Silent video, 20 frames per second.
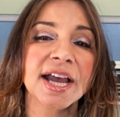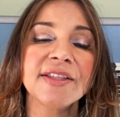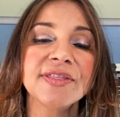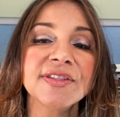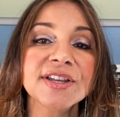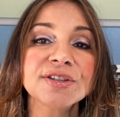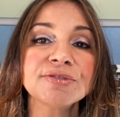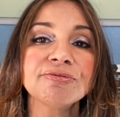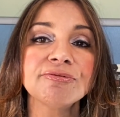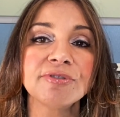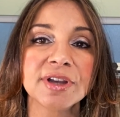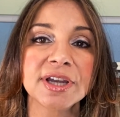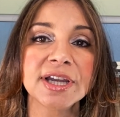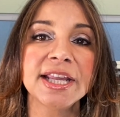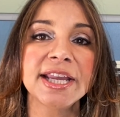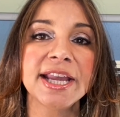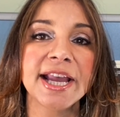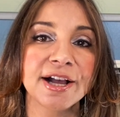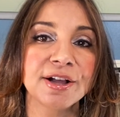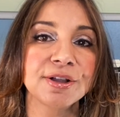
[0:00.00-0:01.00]
and this
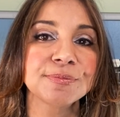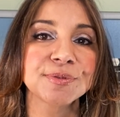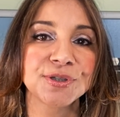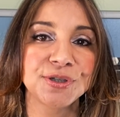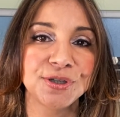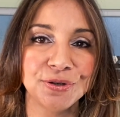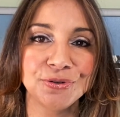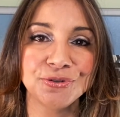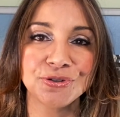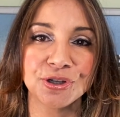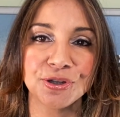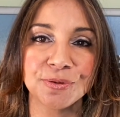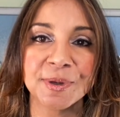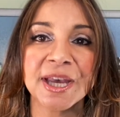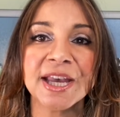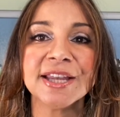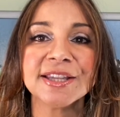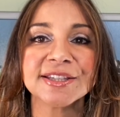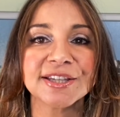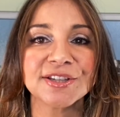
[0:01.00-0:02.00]
really helps YouTube
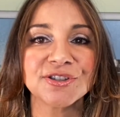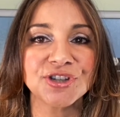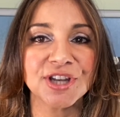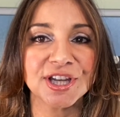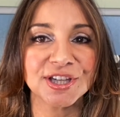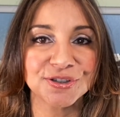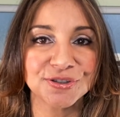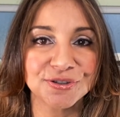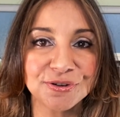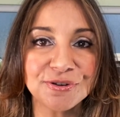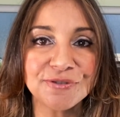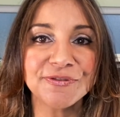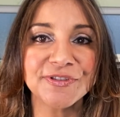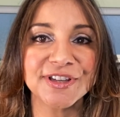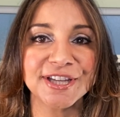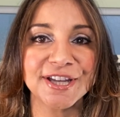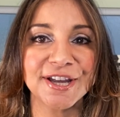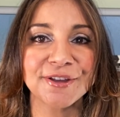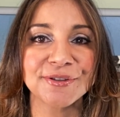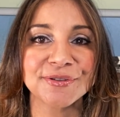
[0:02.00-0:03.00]
suggest your
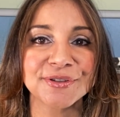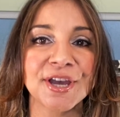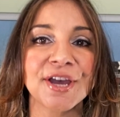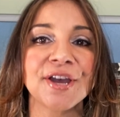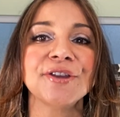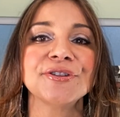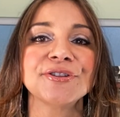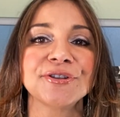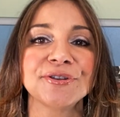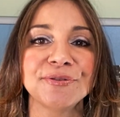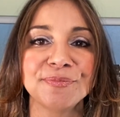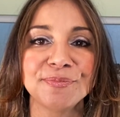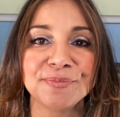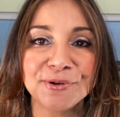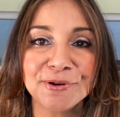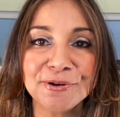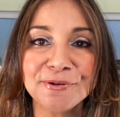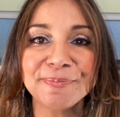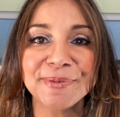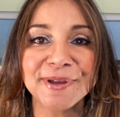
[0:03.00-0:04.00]
videos to
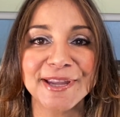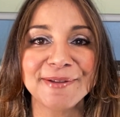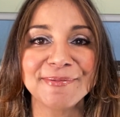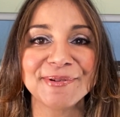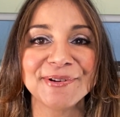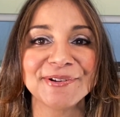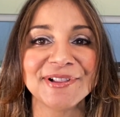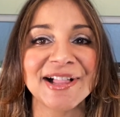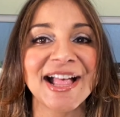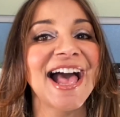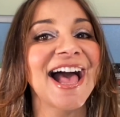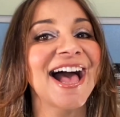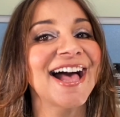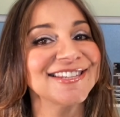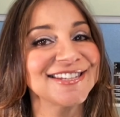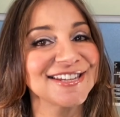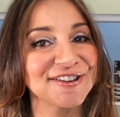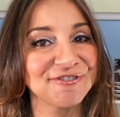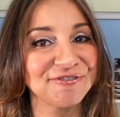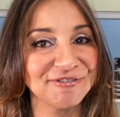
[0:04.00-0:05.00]
more people
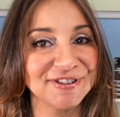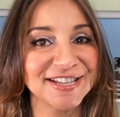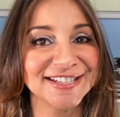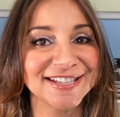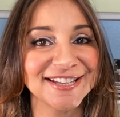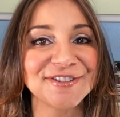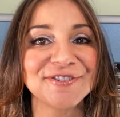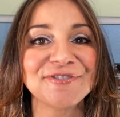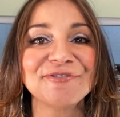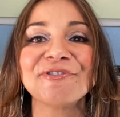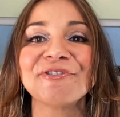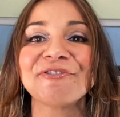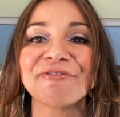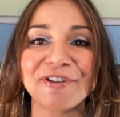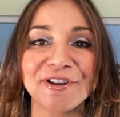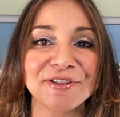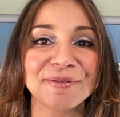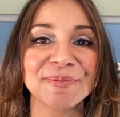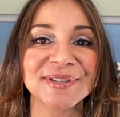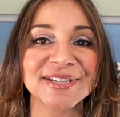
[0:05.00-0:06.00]
and increases your
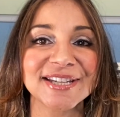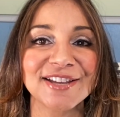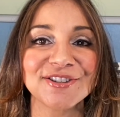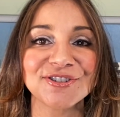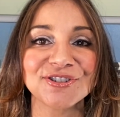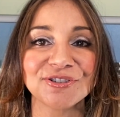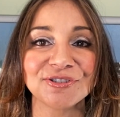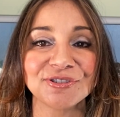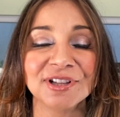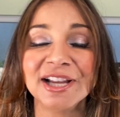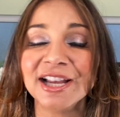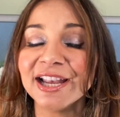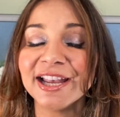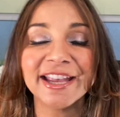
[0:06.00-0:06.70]
growth potential.